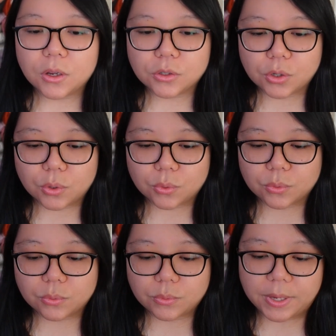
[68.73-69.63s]

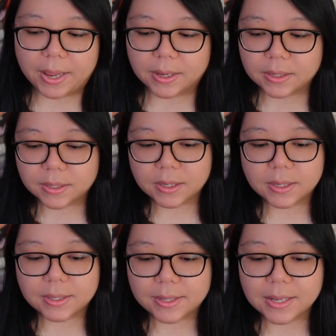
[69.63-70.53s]
So yeah,
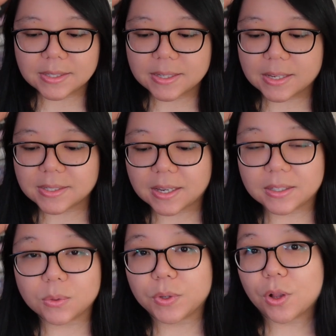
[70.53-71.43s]
let's get
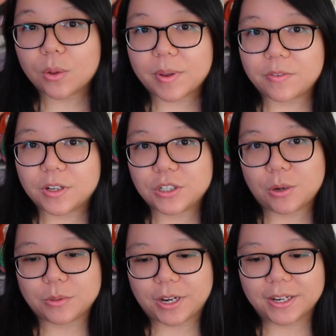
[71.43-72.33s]
started with all my finished
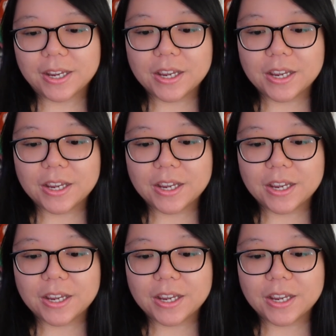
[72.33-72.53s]
object.